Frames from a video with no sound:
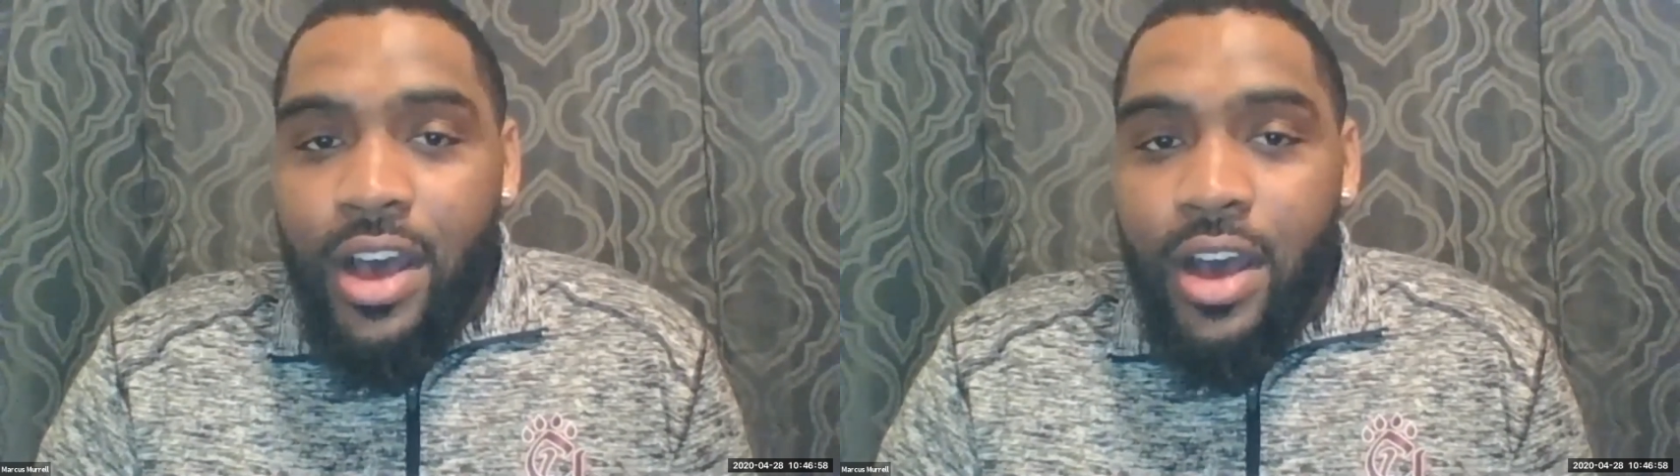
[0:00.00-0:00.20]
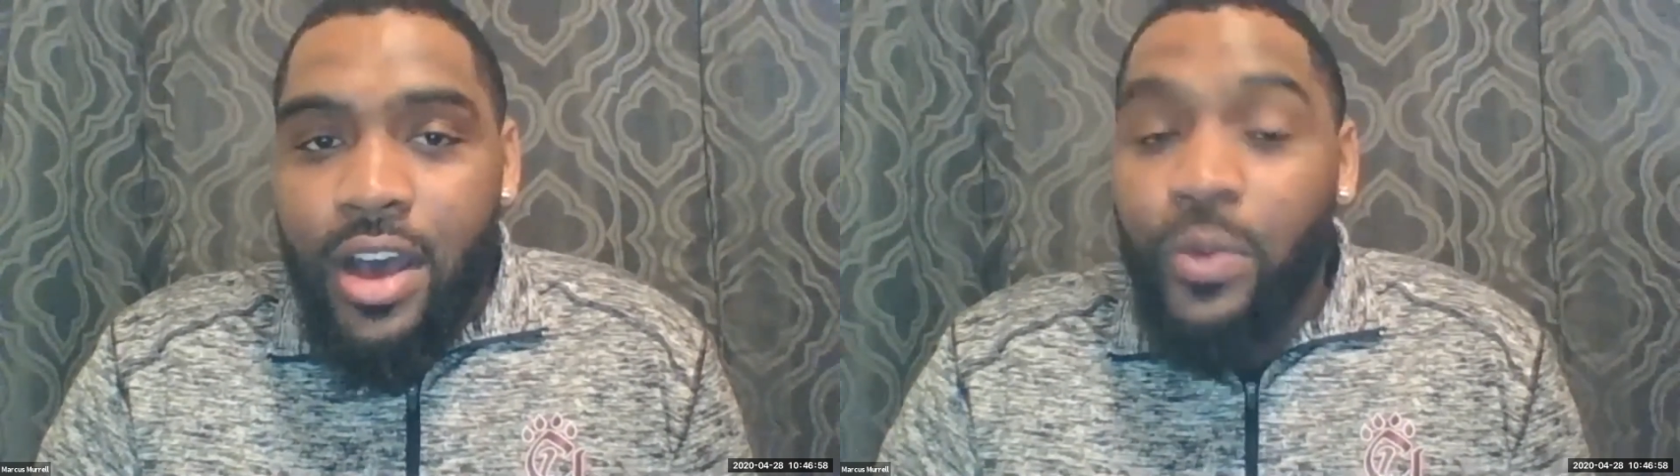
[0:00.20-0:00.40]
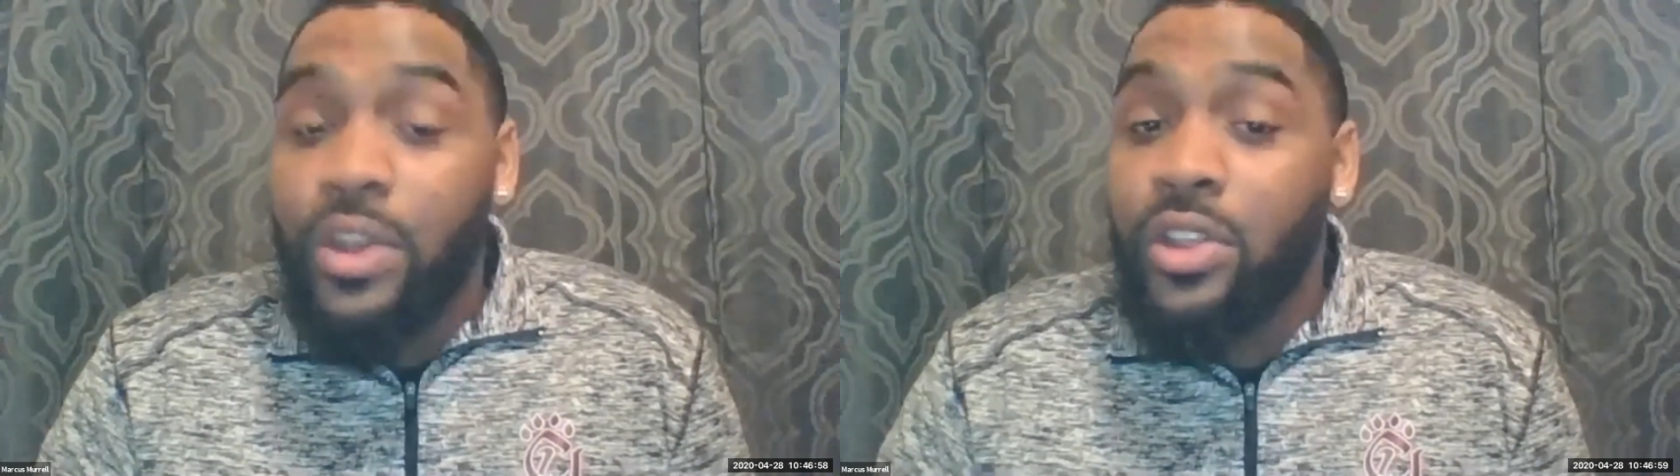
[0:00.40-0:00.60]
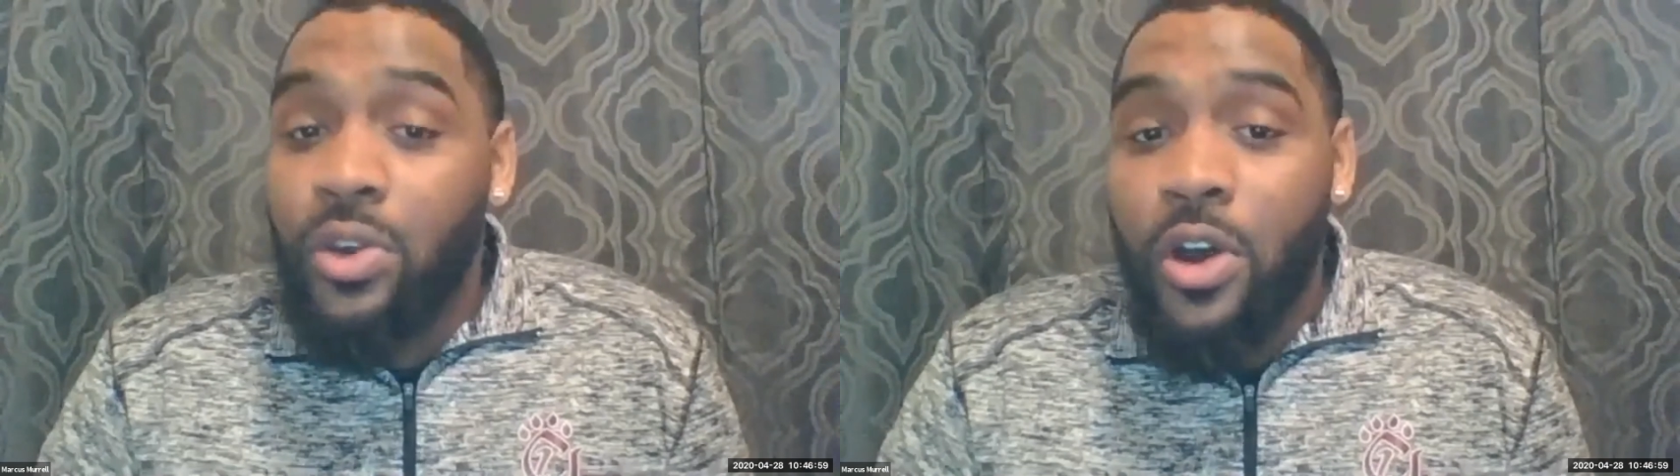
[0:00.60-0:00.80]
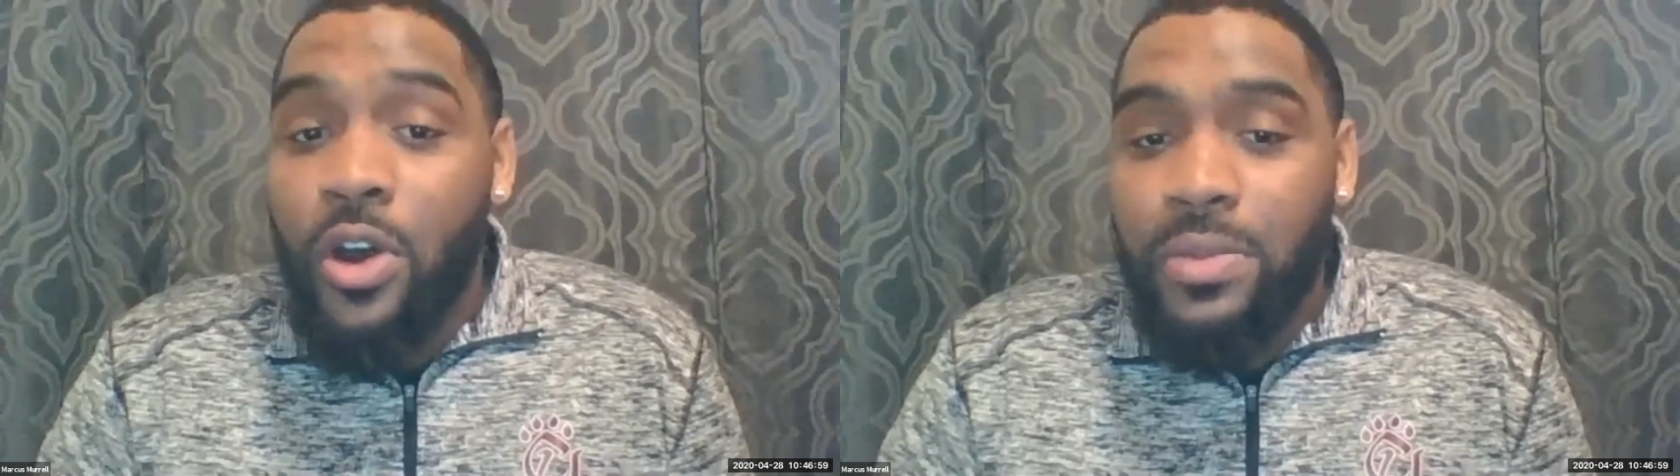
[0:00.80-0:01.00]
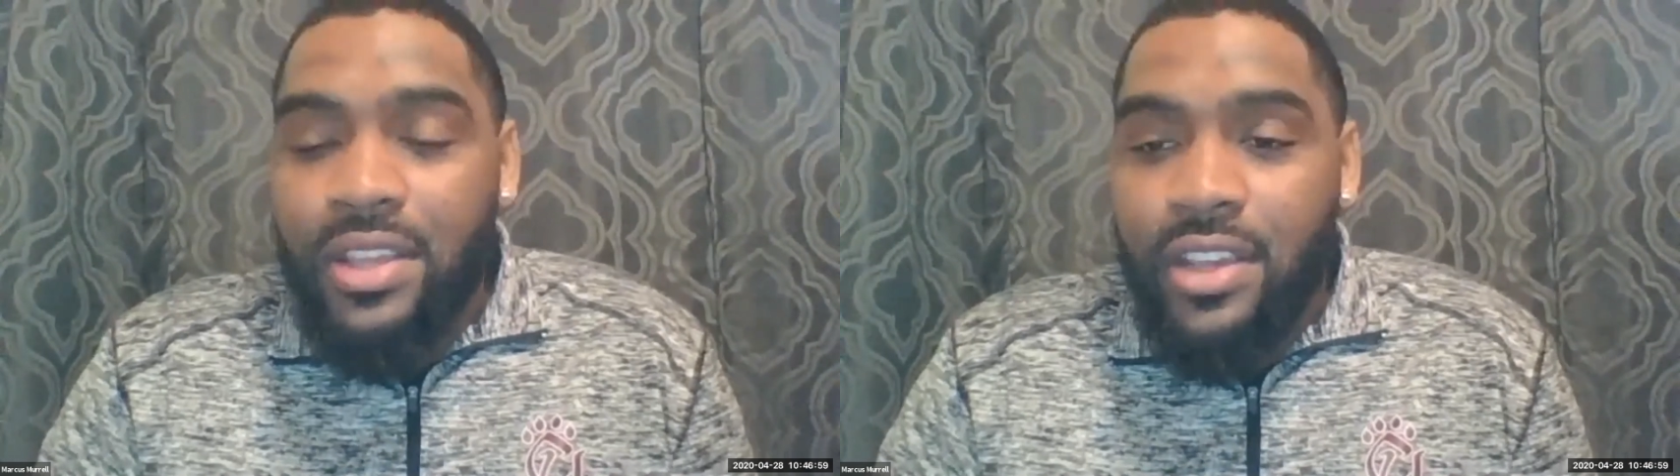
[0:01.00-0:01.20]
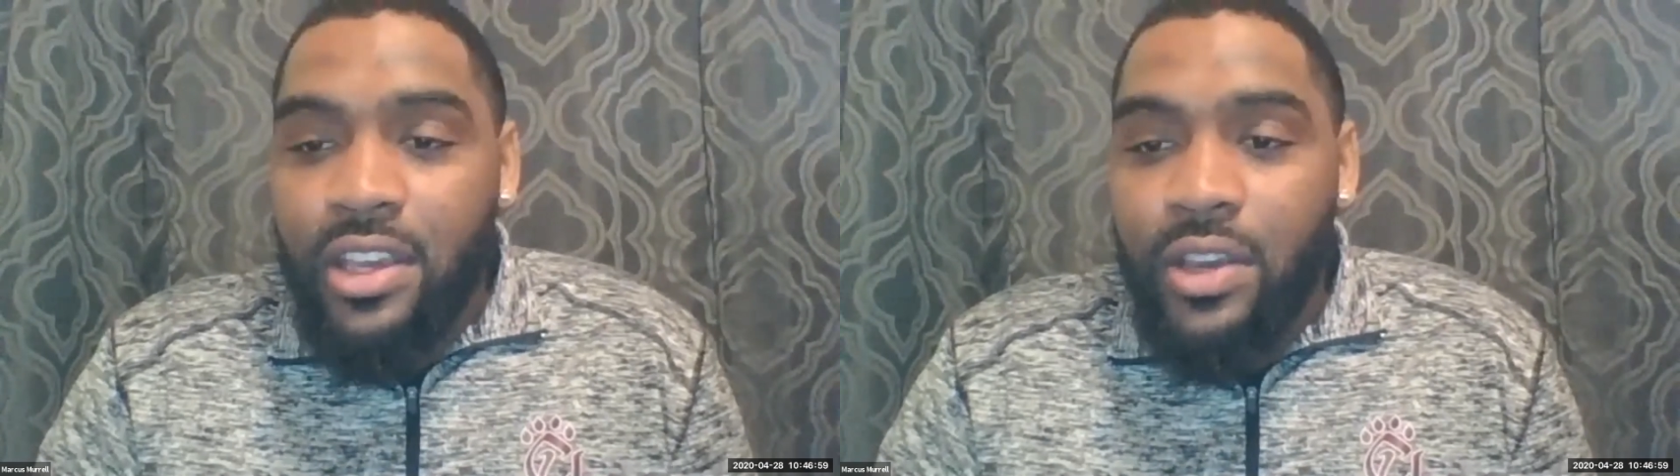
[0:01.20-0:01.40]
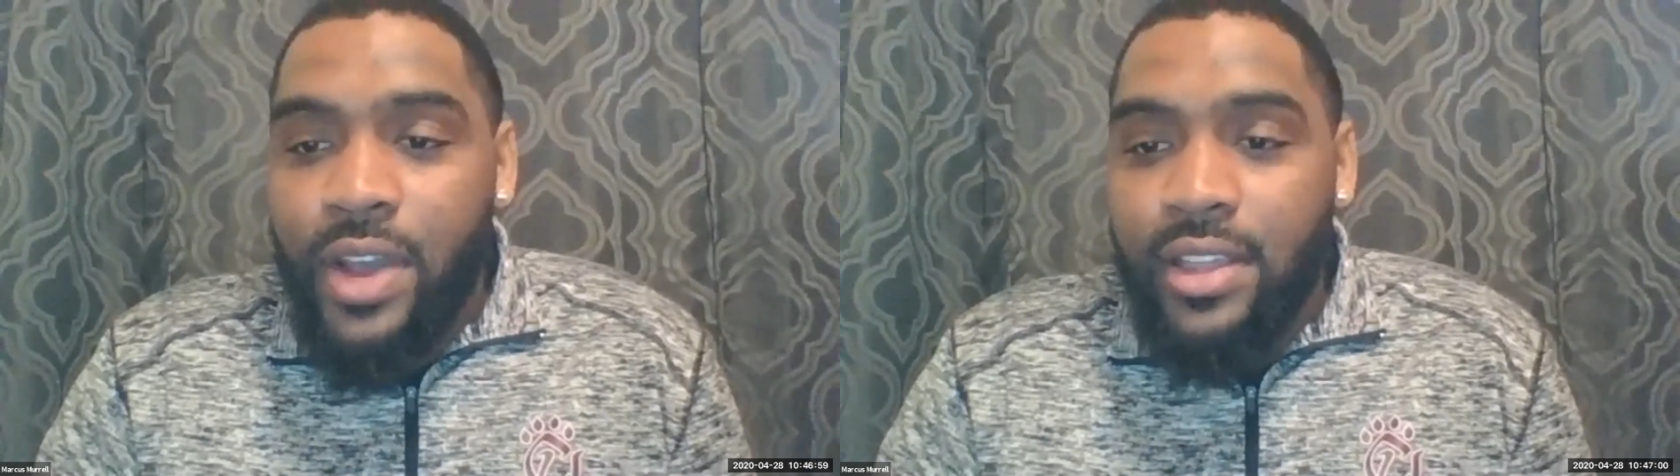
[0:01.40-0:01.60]
We do hope to see
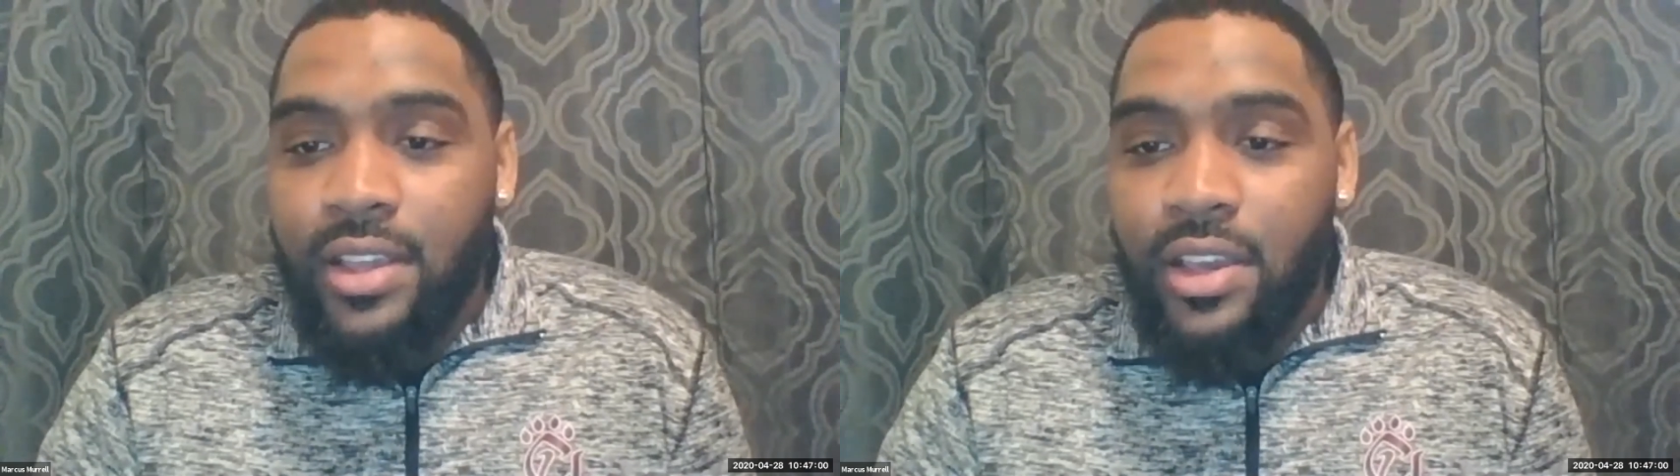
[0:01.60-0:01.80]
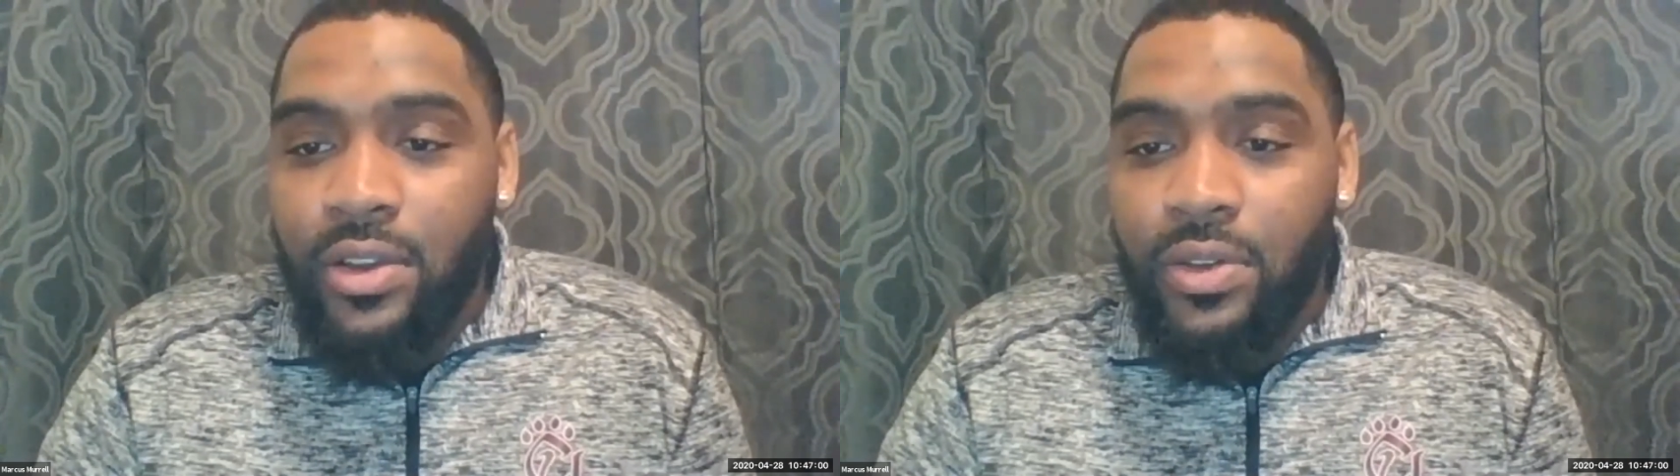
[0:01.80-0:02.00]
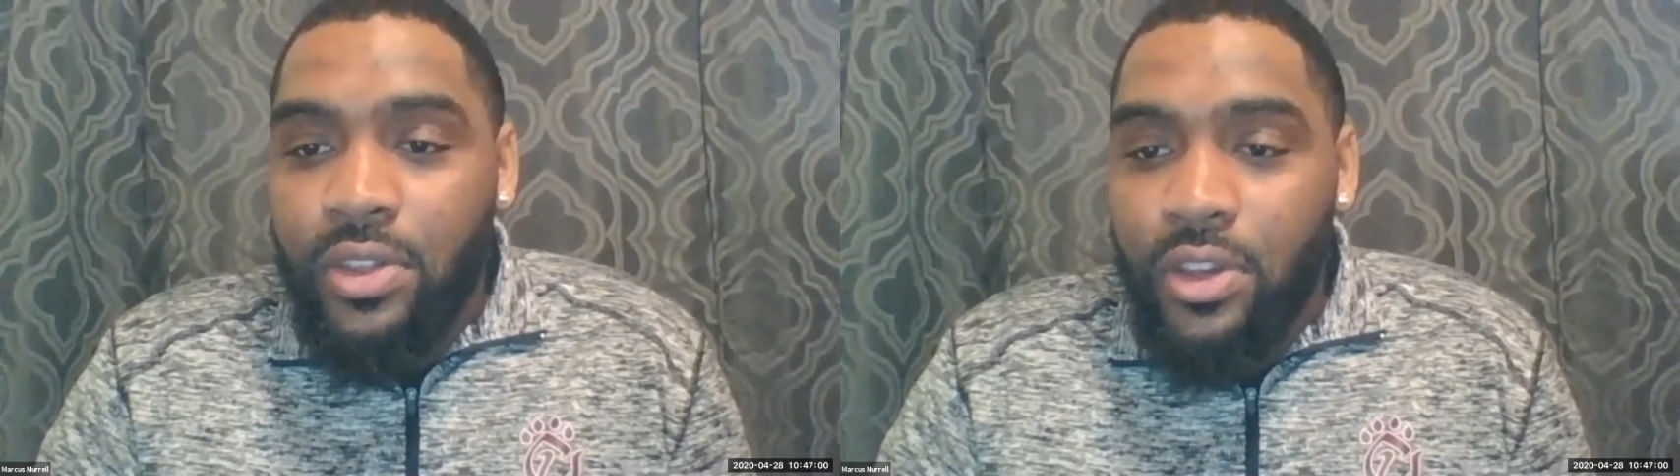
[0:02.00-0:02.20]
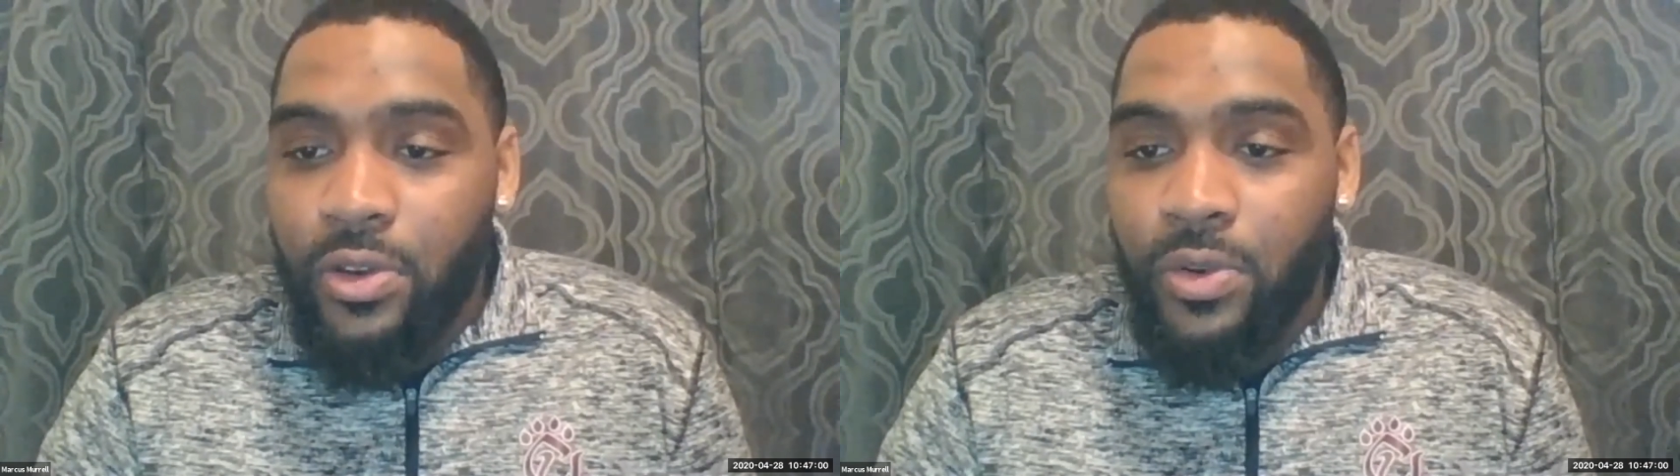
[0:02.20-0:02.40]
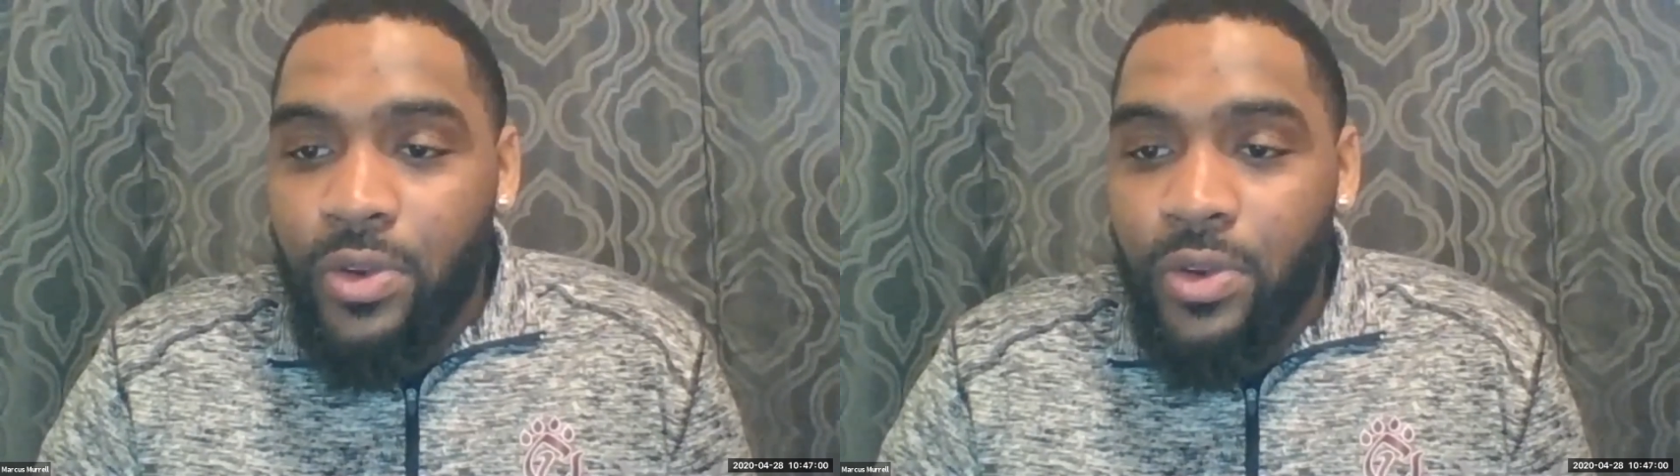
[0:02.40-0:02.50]
you at CU soon.